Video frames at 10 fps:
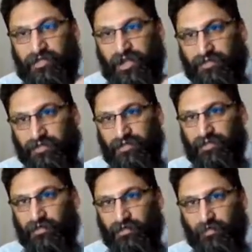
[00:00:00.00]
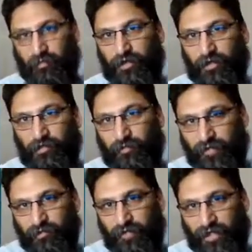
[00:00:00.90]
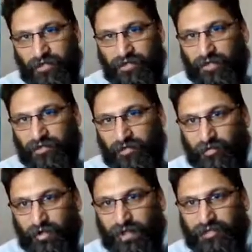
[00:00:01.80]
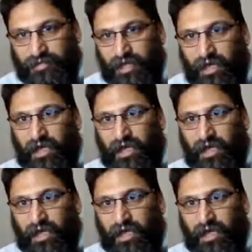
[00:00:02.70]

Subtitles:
the access to the doom and gloom information that they do get,